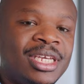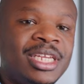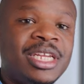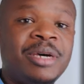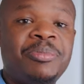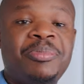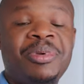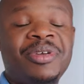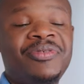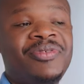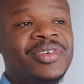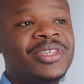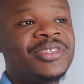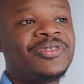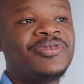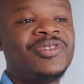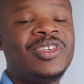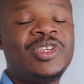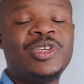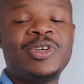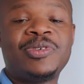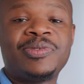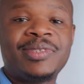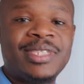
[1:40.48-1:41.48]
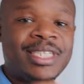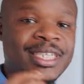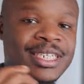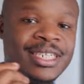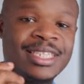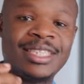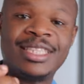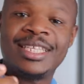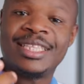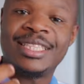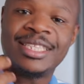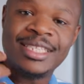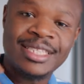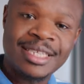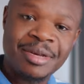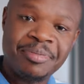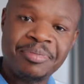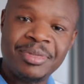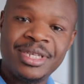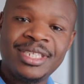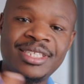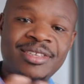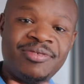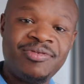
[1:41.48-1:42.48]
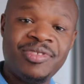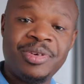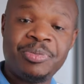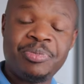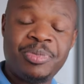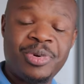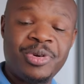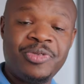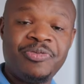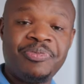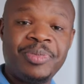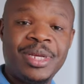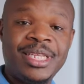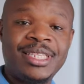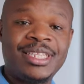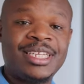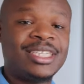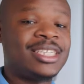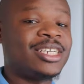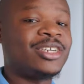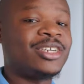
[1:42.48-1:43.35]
in a previous video I've stated that there's a massive improvement that